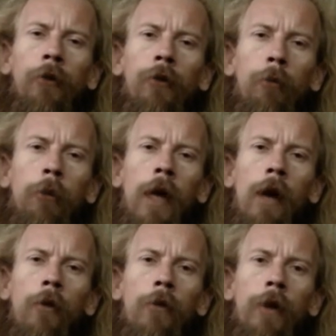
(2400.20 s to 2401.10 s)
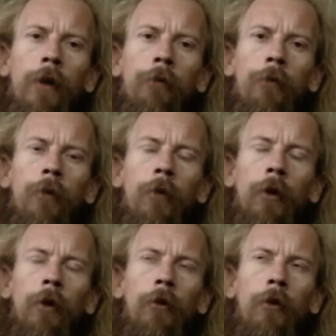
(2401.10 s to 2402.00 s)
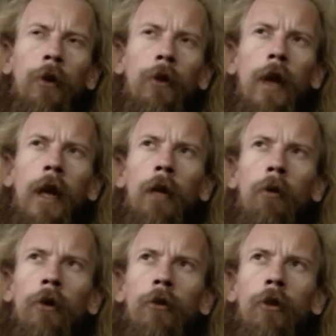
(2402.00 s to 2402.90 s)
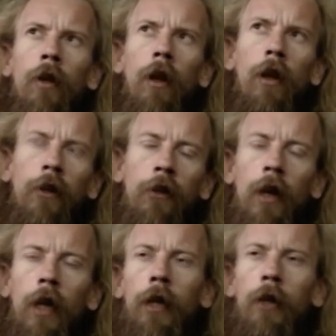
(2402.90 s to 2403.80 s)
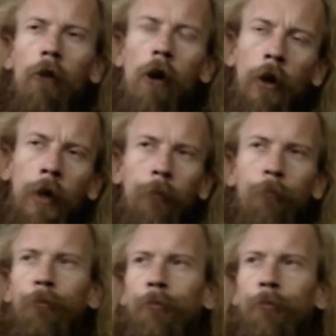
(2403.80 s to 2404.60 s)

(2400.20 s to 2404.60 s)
and you'll be out of it. You know, so the daily ones, you're like your daily grime.